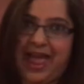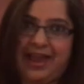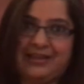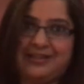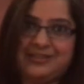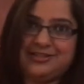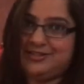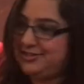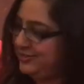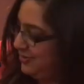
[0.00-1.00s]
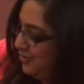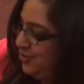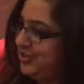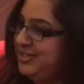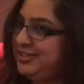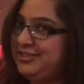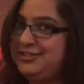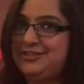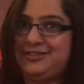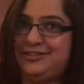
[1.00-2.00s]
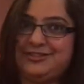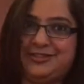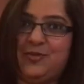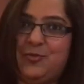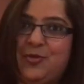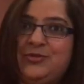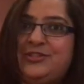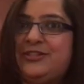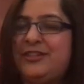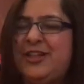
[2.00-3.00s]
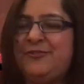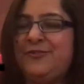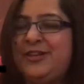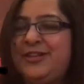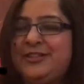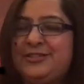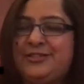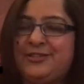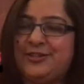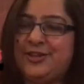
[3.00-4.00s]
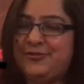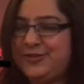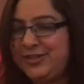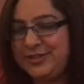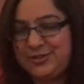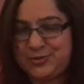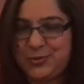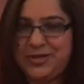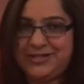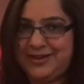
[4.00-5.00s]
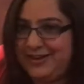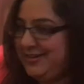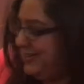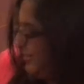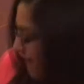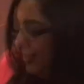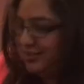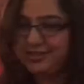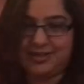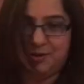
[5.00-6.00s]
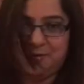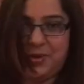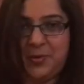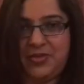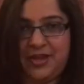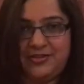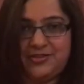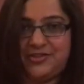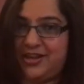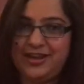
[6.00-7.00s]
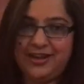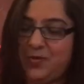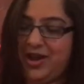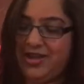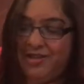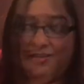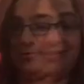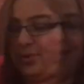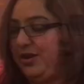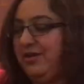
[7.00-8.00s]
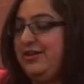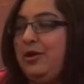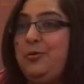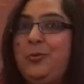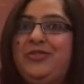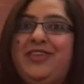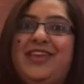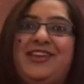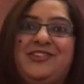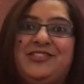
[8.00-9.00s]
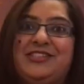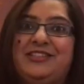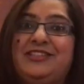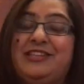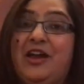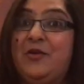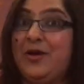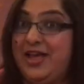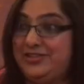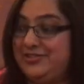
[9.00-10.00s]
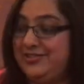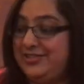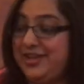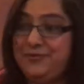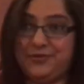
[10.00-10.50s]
and she is the most loveliest, loveliest sweetheart, and she's gonna be with us today while we read out what the angel in the tarot has to say